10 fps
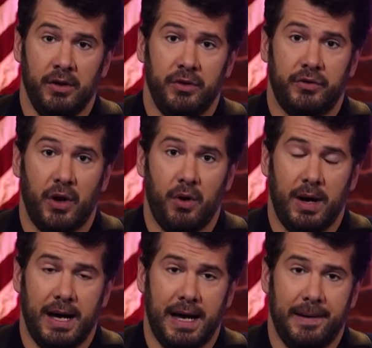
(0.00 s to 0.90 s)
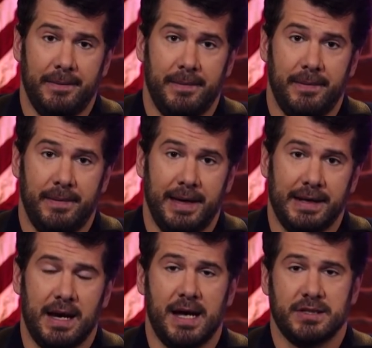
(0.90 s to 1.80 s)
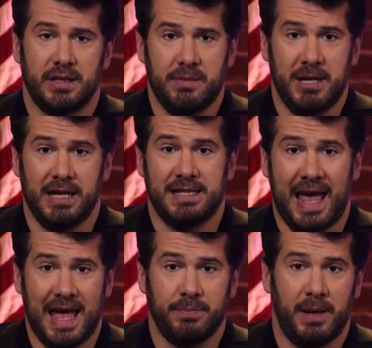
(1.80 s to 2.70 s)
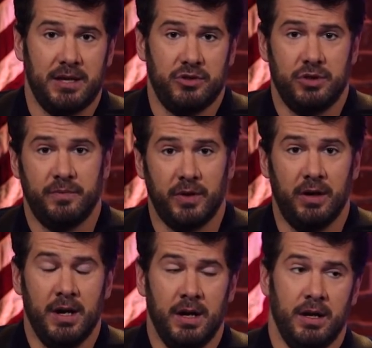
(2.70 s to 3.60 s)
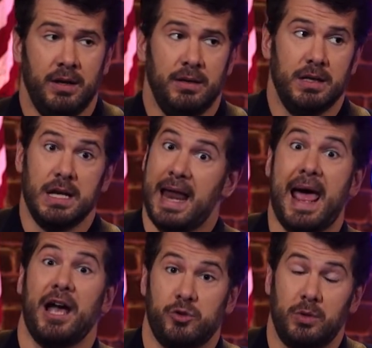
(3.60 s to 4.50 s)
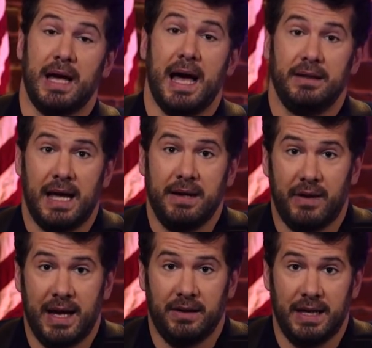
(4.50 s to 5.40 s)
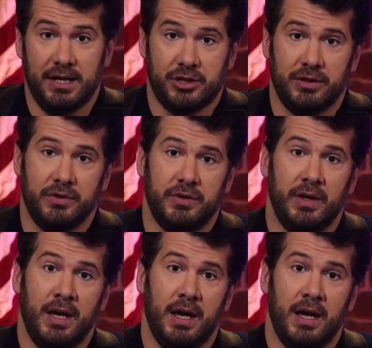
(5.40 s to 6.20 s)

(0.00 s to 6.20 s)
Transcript: So in constantly being attacked by YouTube for not actual guideline violations,